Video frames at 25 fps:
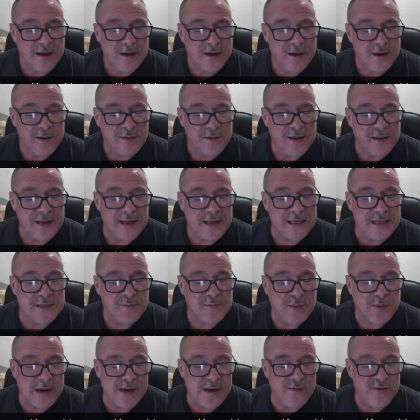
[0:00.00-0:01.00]
that has
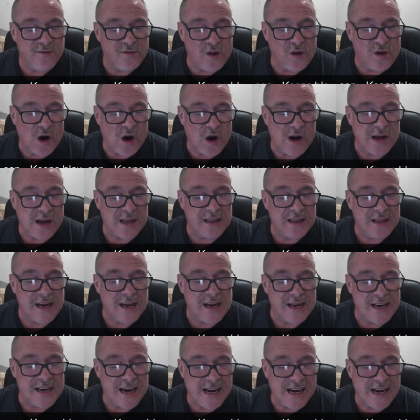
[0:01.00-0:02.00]
been vile
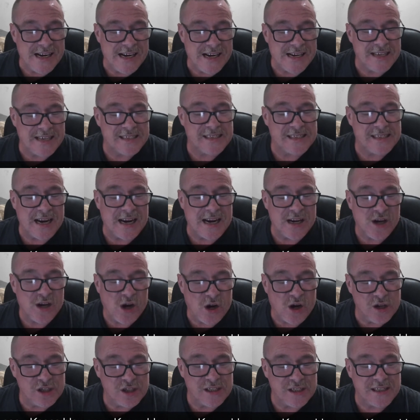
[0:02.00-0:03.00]
and heinous and
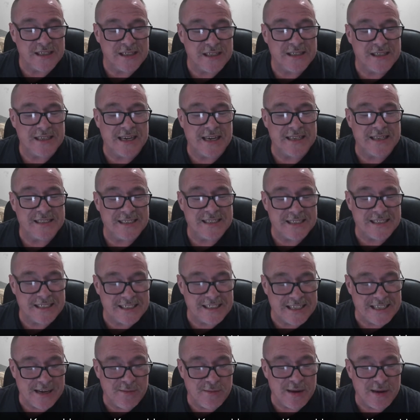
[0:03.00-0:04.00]
conscious and
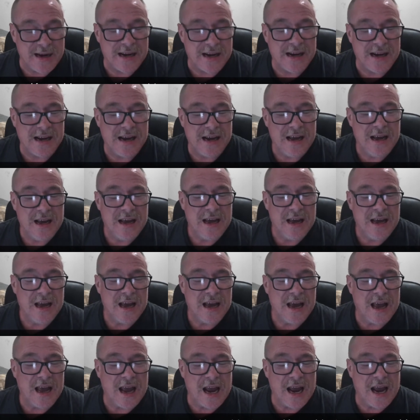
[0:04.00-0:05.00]
systemic
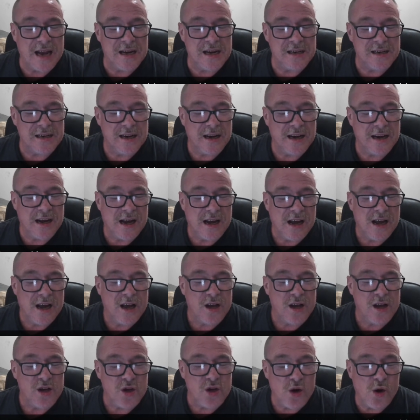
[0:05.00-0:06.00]
and
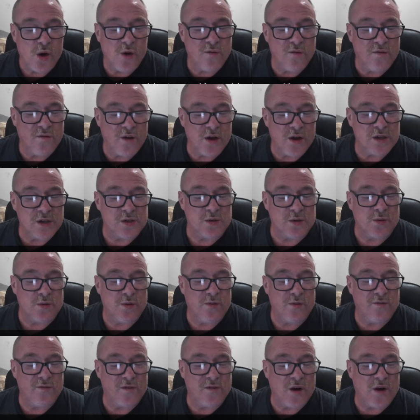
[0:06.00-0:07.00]

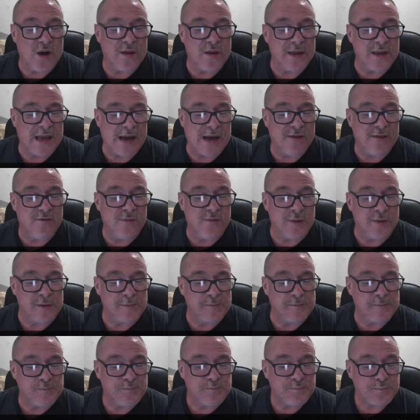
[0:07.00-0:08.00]
universal via the government,
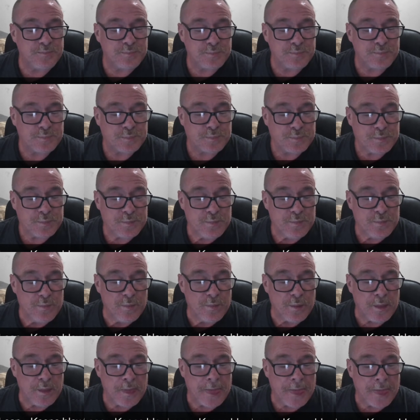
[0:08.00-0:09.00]

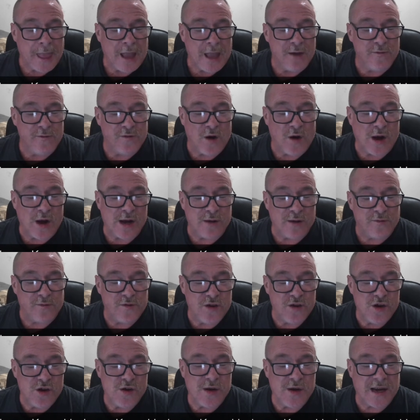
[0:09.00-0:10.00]
via a
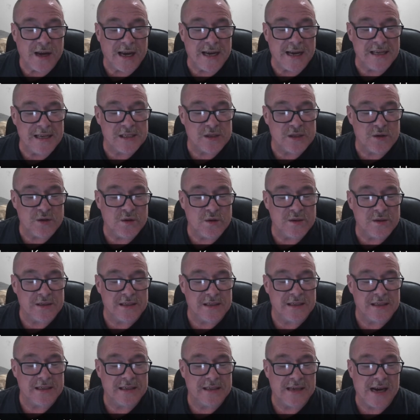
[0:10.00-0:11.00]
few key
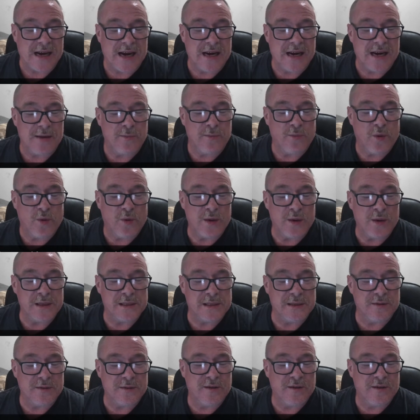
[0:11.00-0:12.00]
sources and points
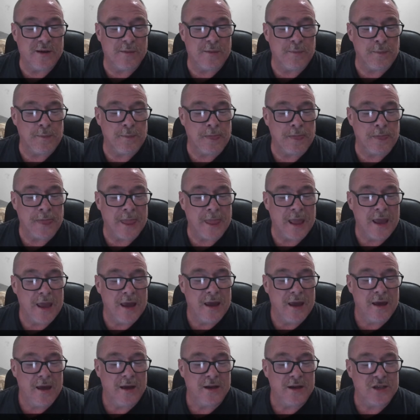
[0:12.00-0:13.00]
of
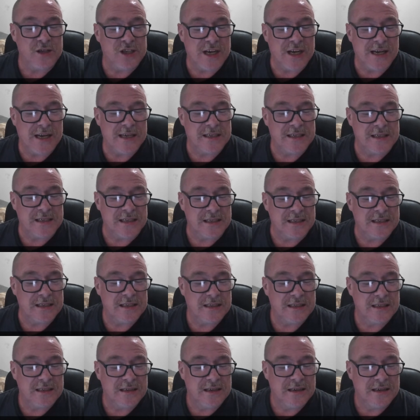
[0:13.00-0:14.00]
genesis.